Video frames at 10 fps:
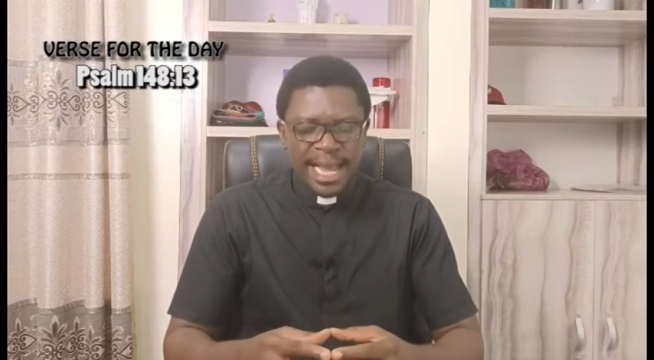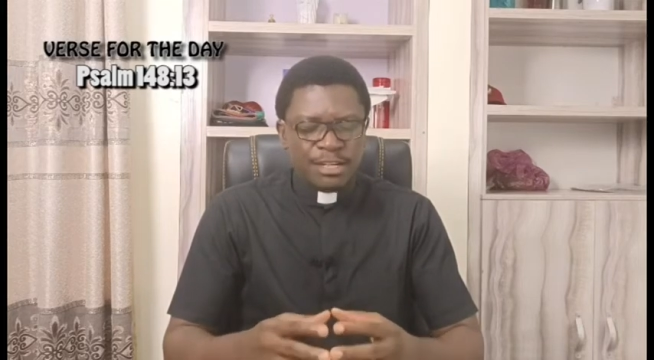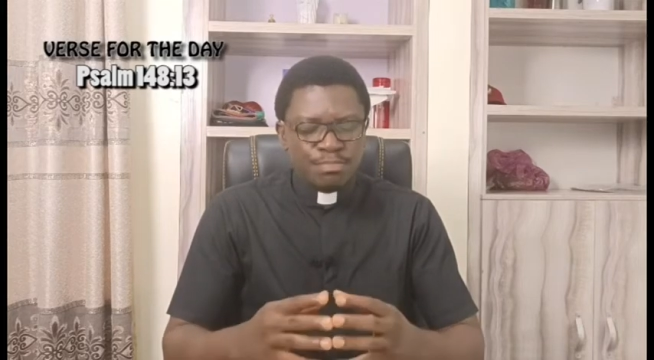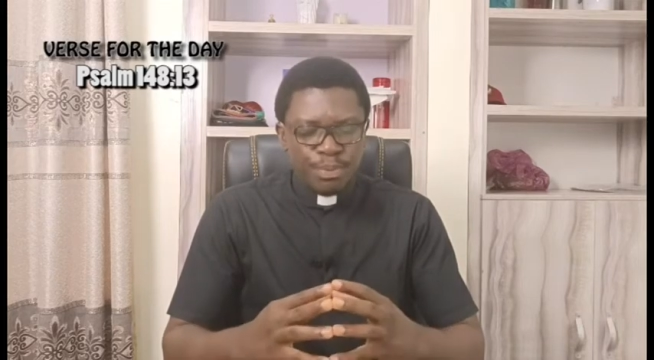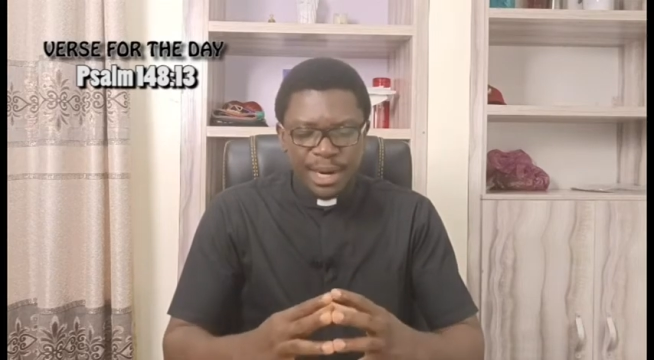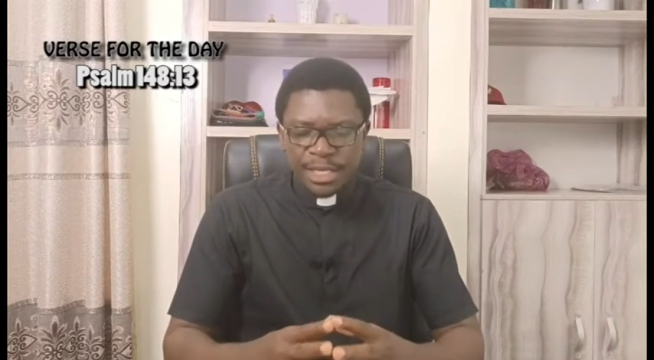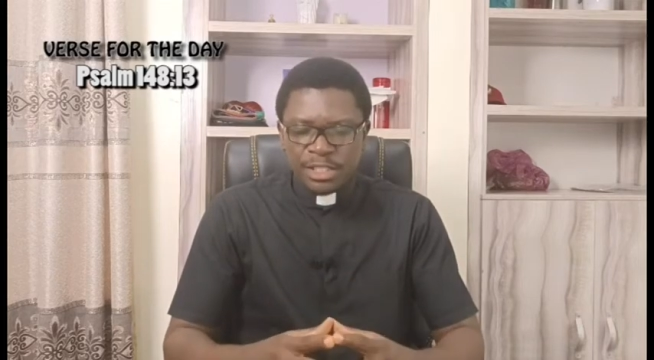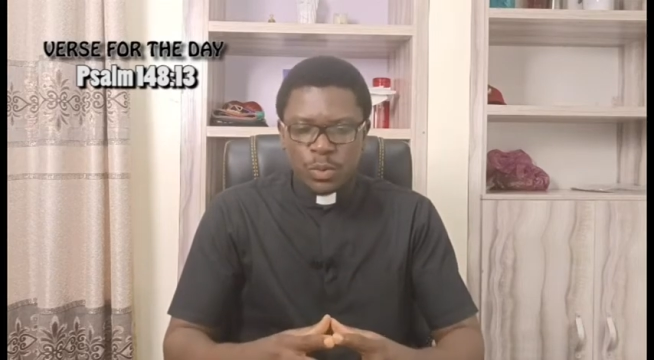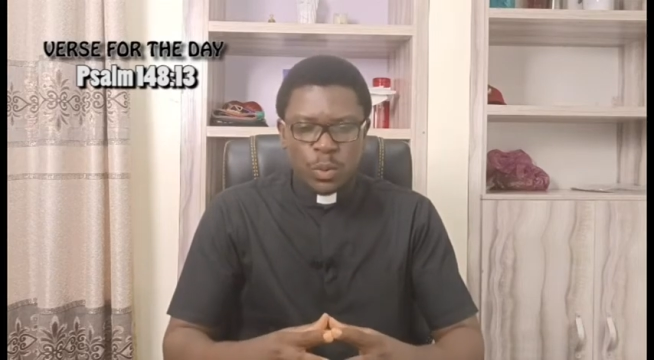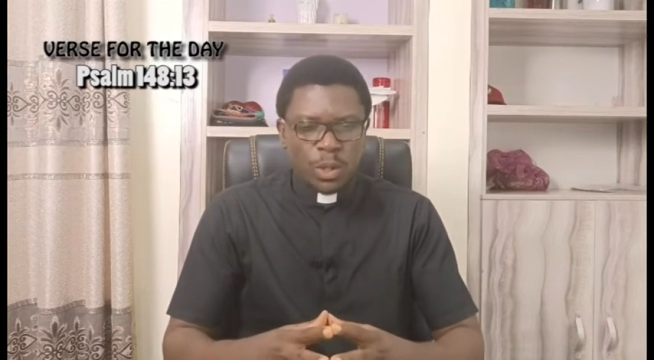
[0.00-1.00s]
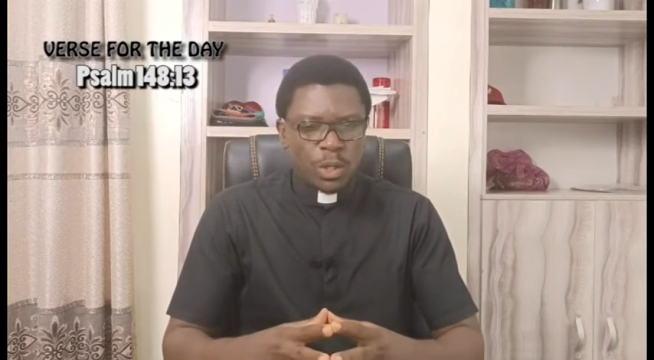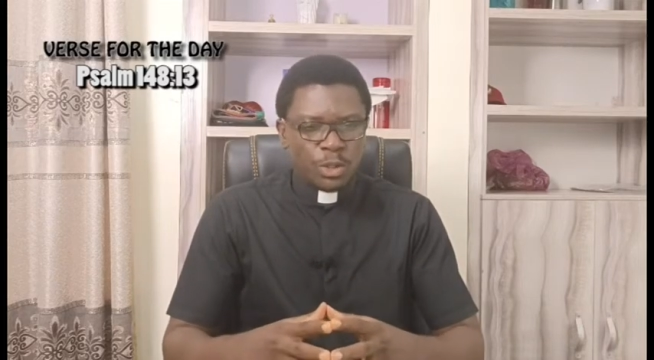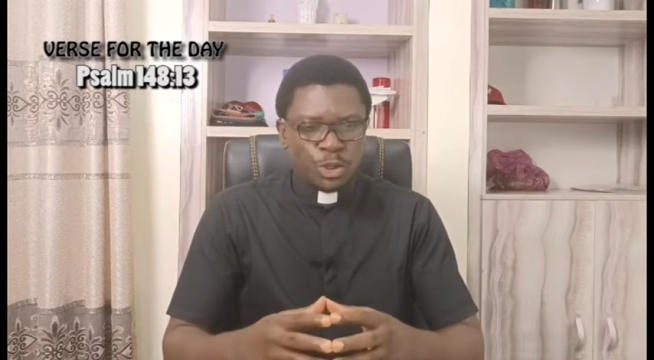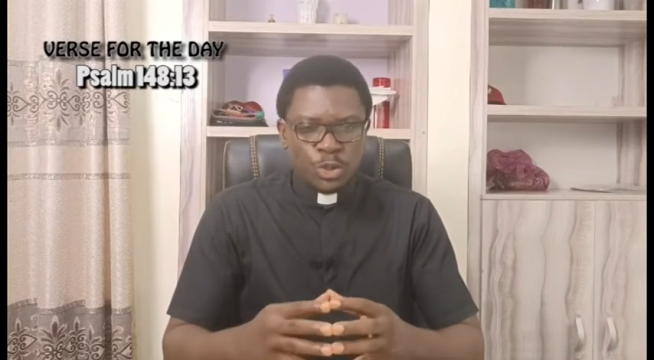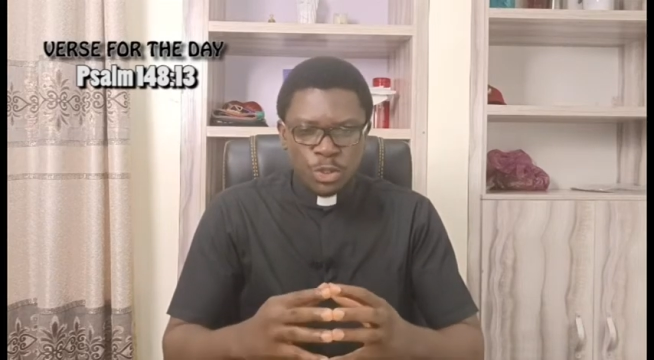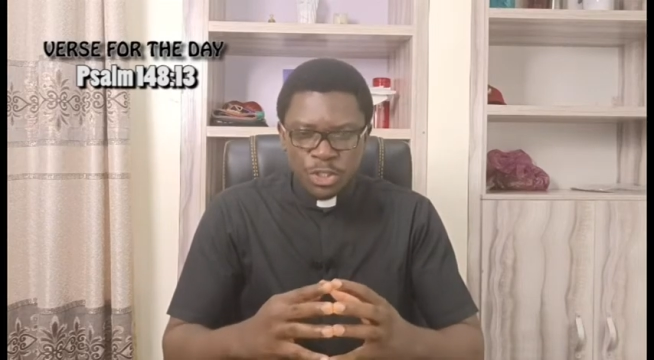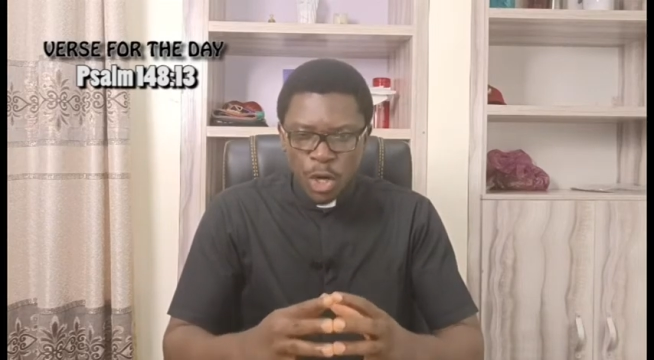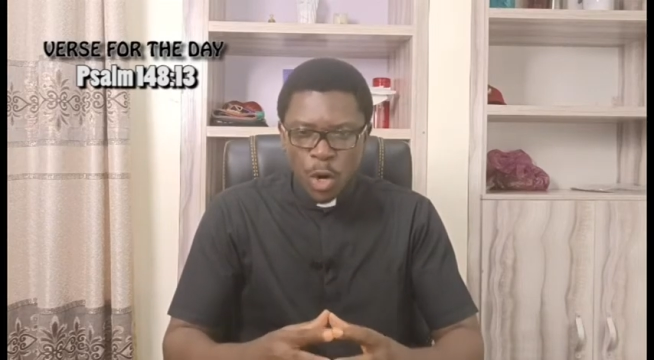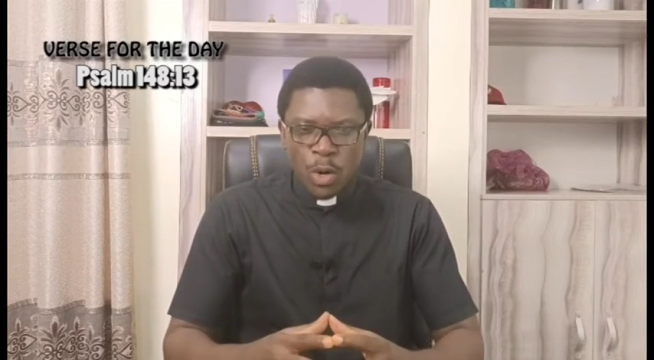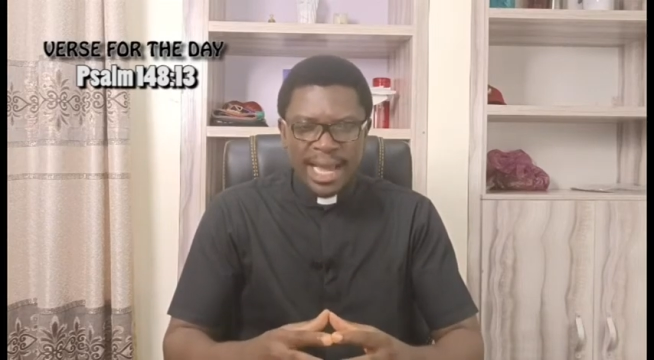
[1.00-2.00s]
and bring the world to
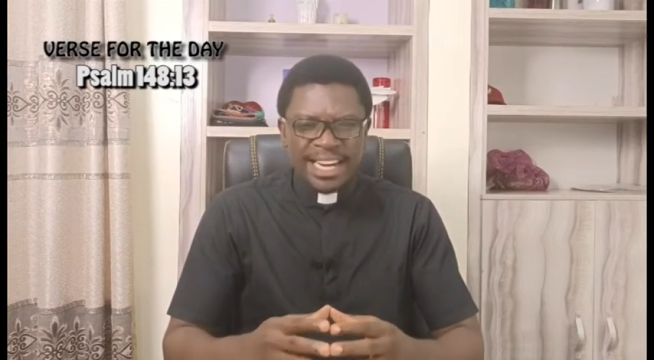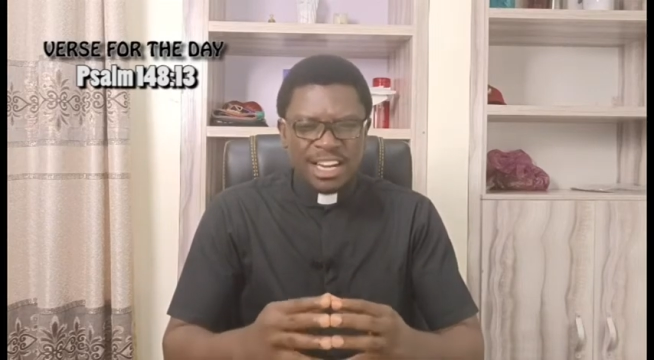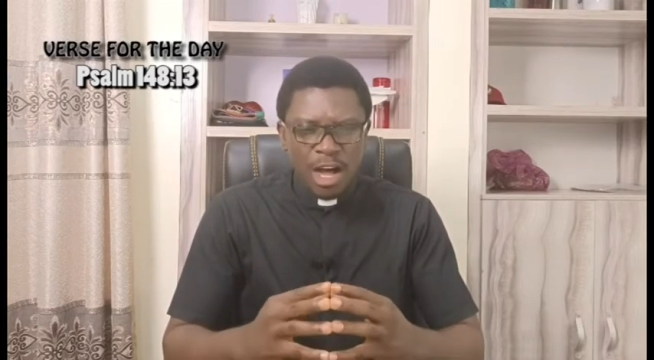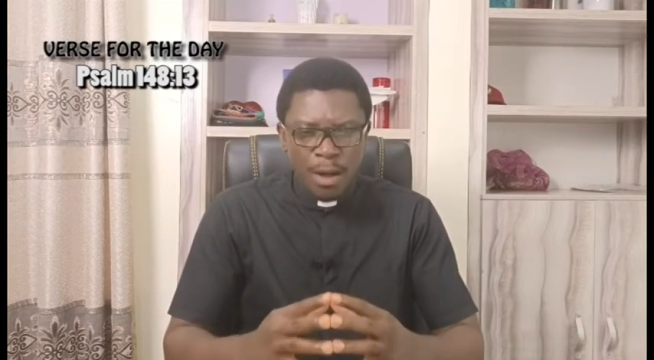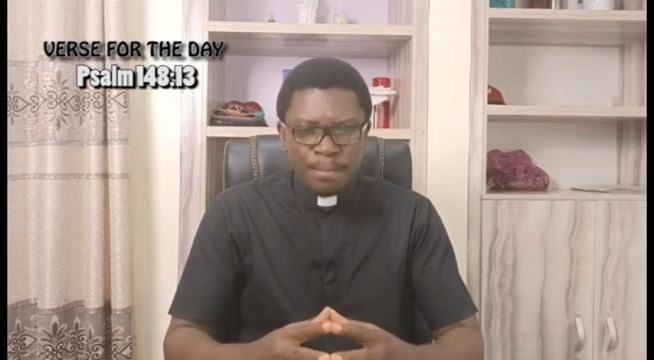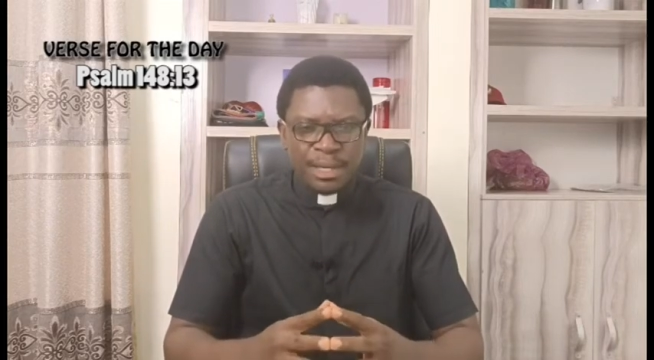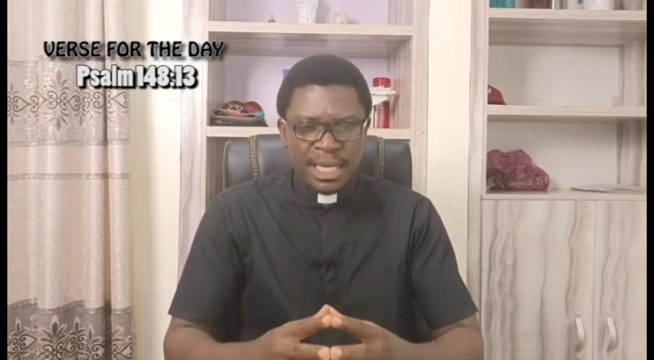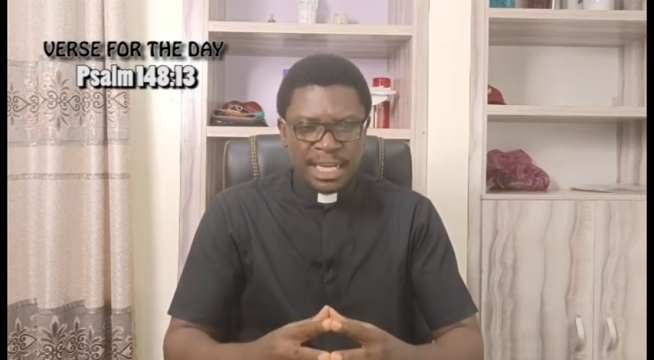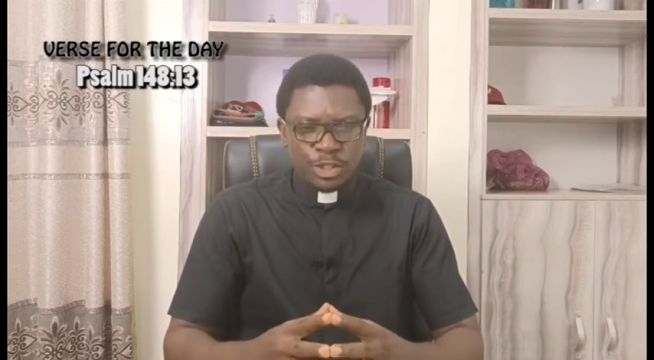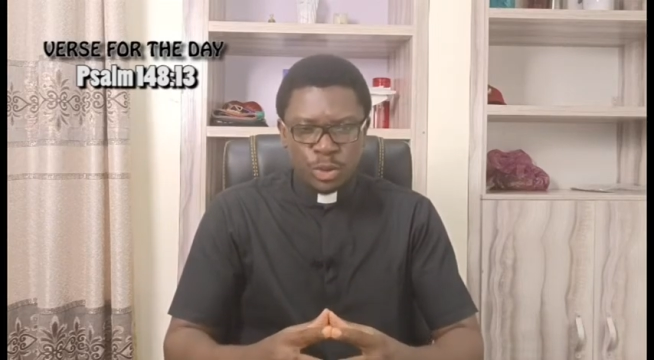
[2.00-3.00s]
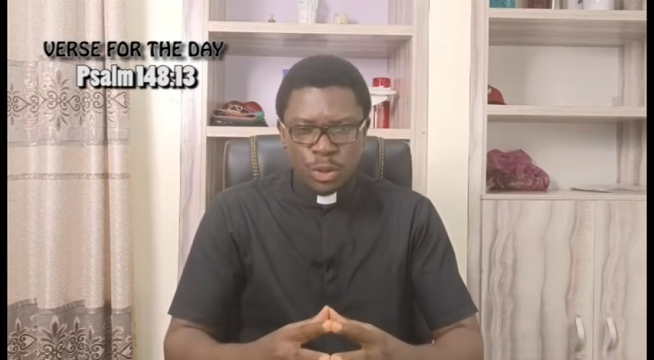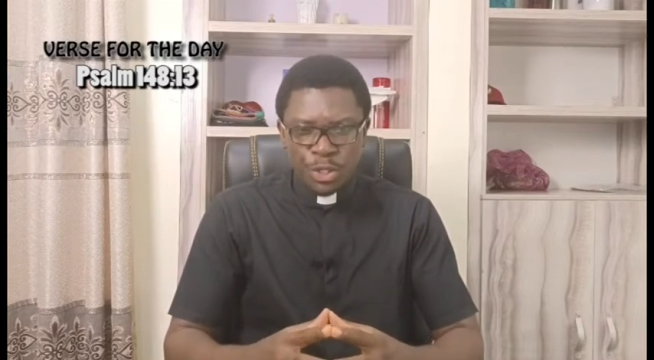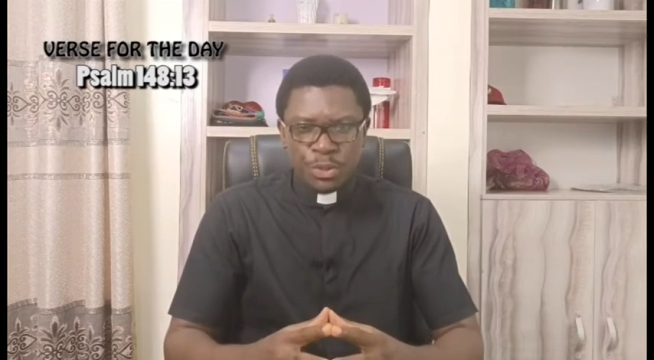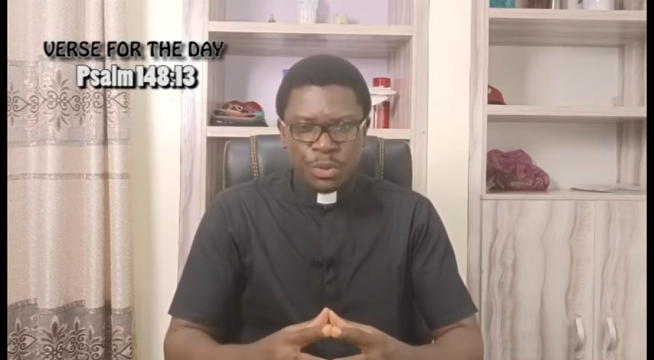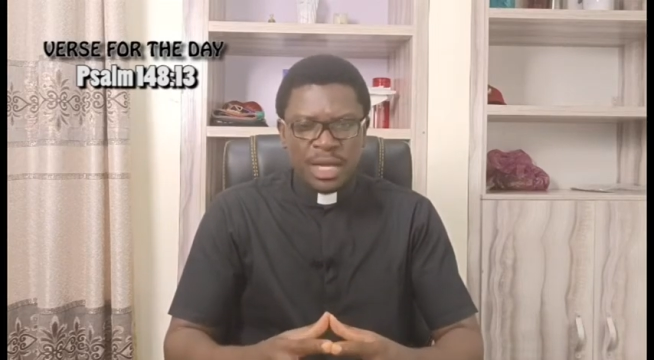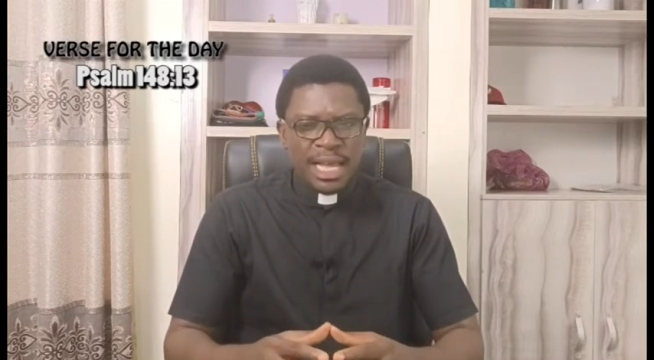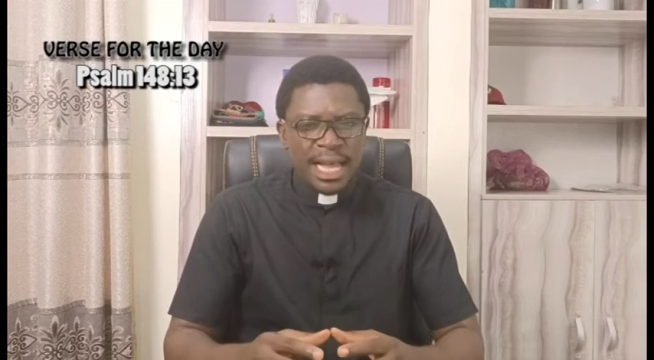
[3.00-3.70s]
know and humbly adore you